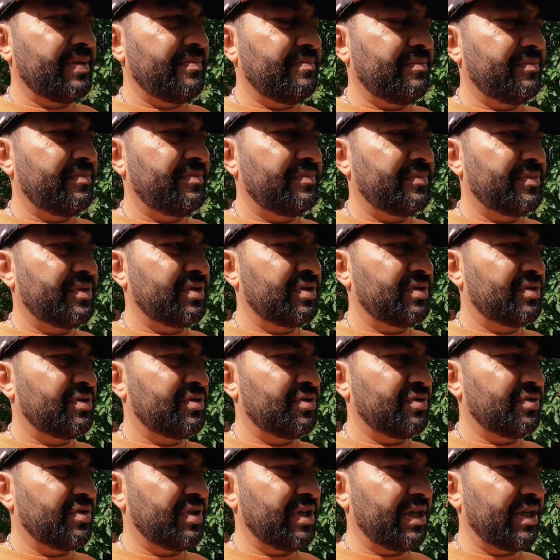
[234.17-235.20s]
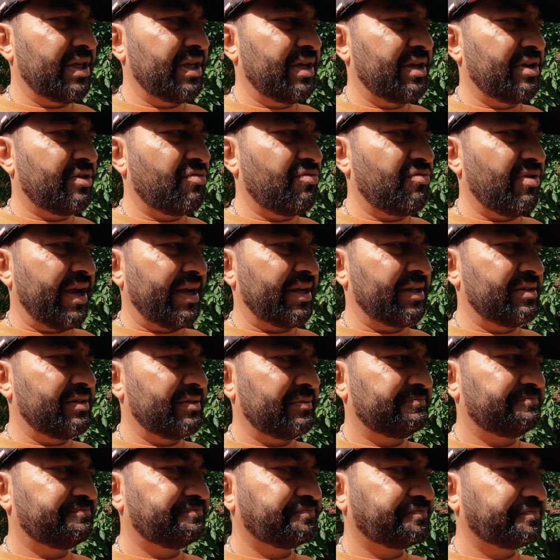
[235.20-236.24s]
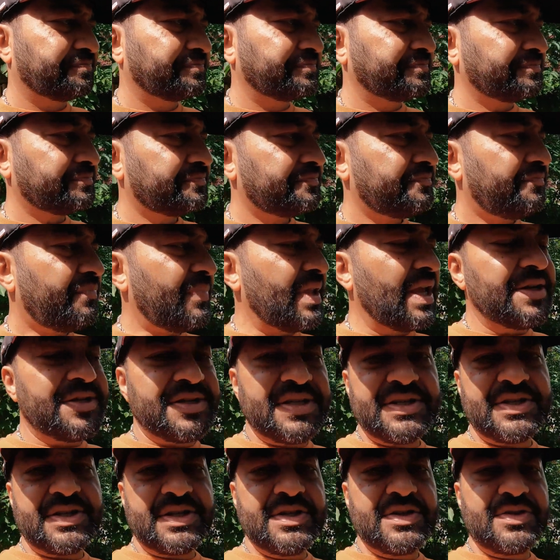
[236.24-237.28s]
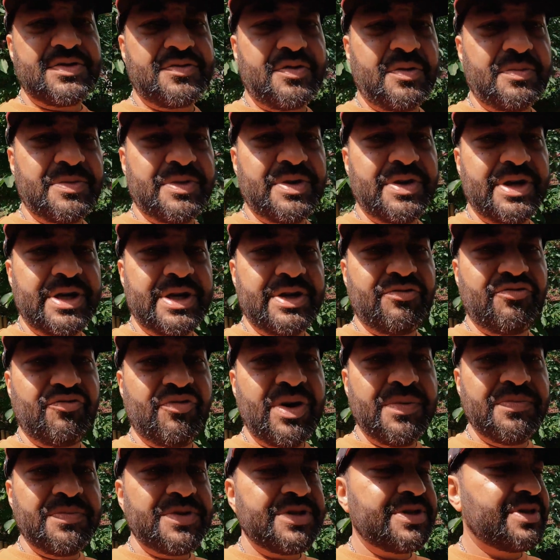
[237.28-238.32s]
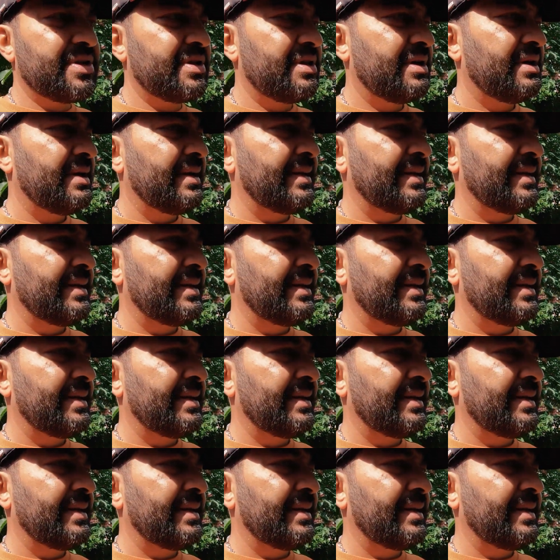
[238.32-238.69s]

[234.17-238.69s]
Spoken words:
them to the correct distance from the rims,